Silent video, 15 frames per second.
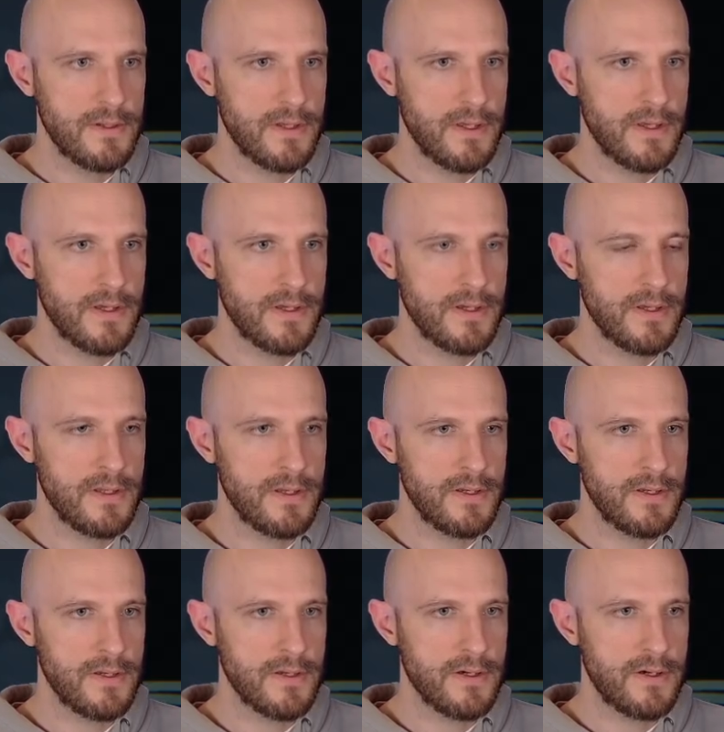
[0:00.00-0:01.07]

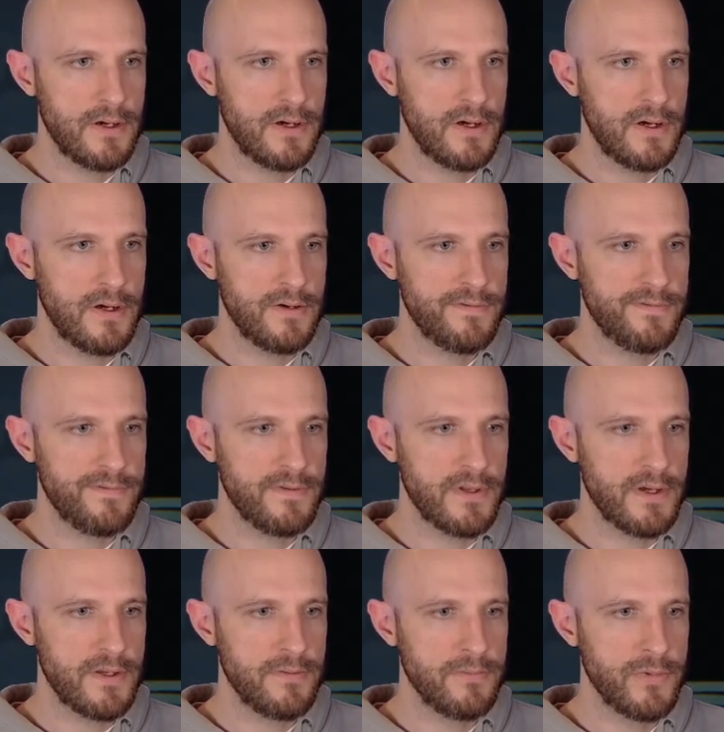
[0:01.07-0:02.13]
And
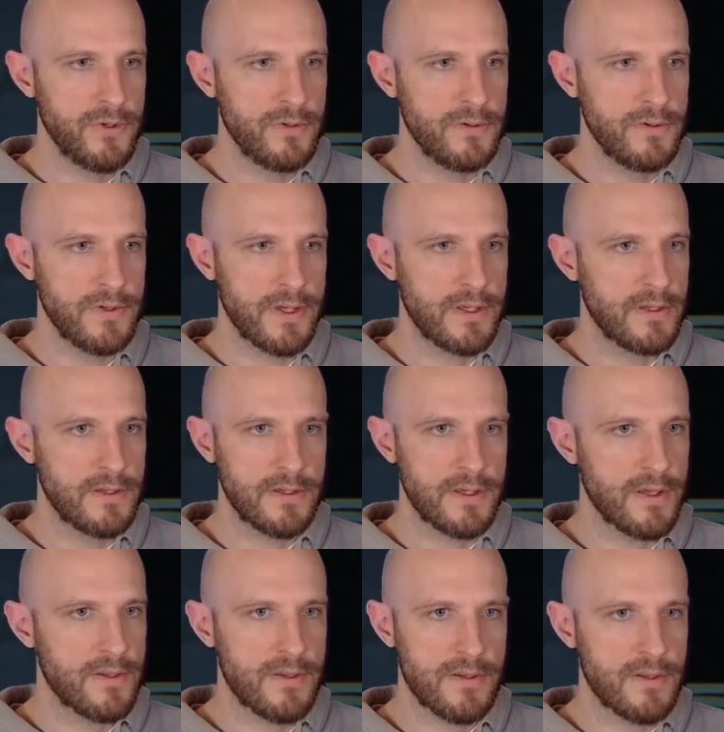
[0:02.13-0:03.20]
offline mode, I
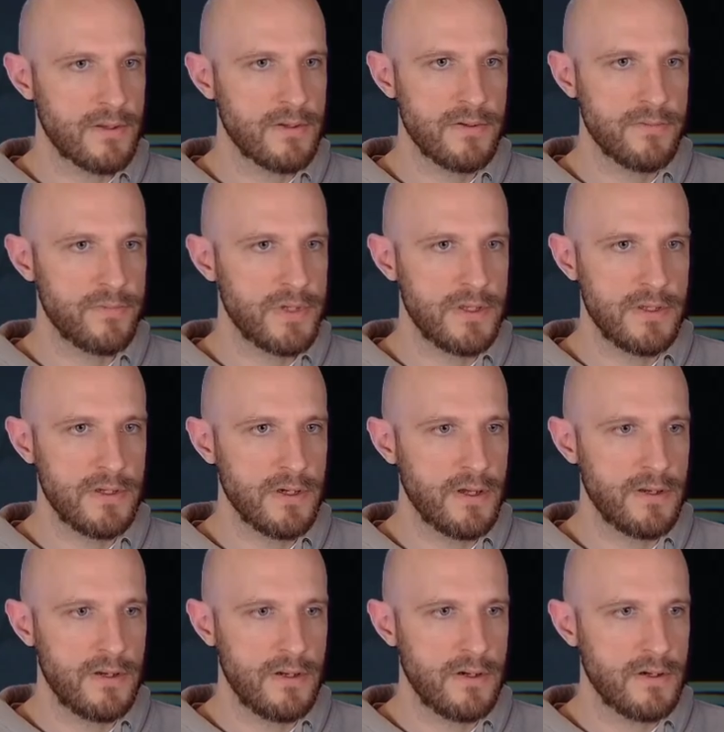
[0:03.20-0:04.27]
guess, can be
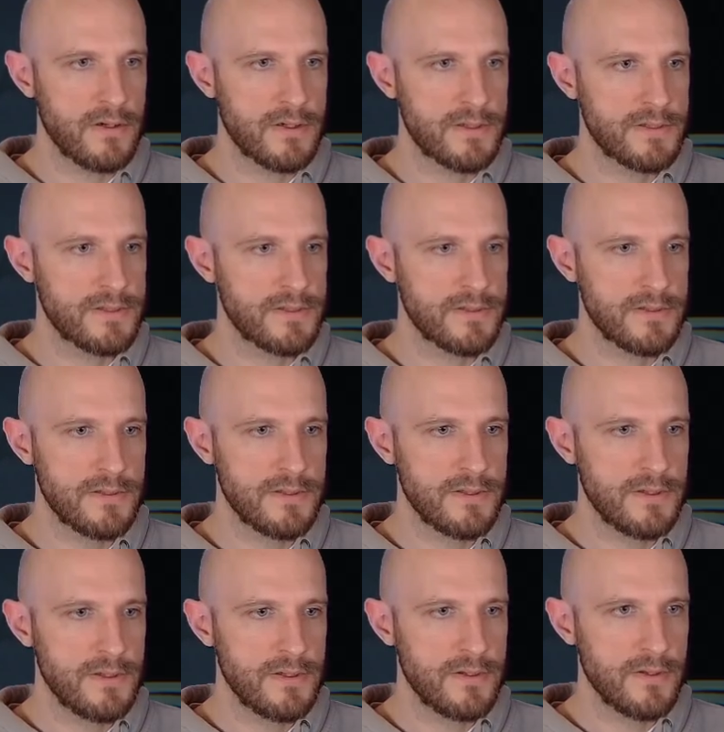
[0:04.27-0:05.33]
unlocked.
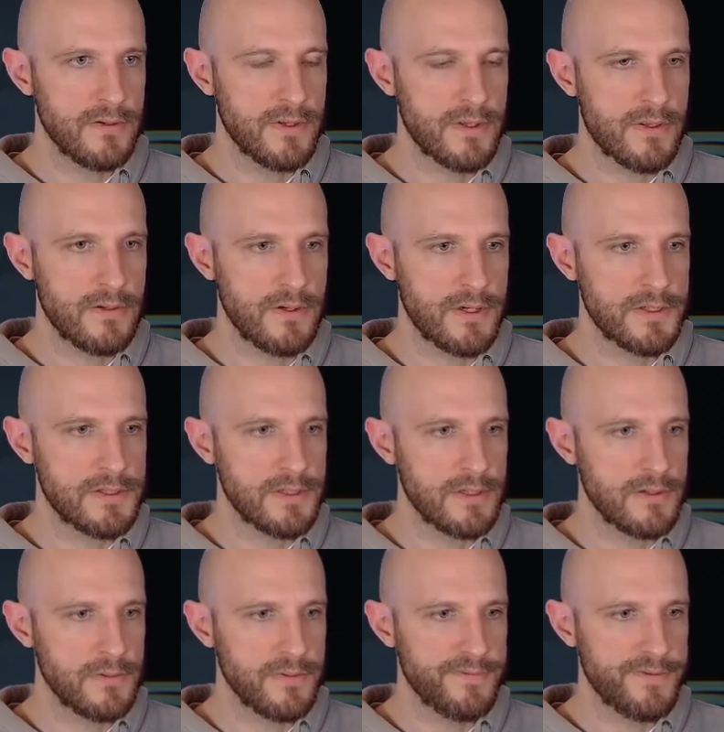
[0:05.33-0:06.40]
Though that's not actually
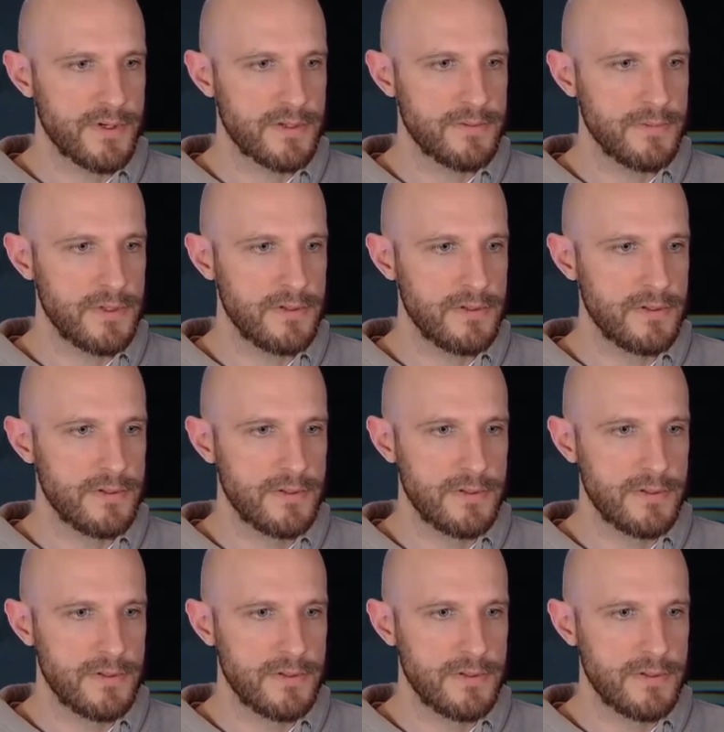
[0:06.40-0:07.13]
going to affect me.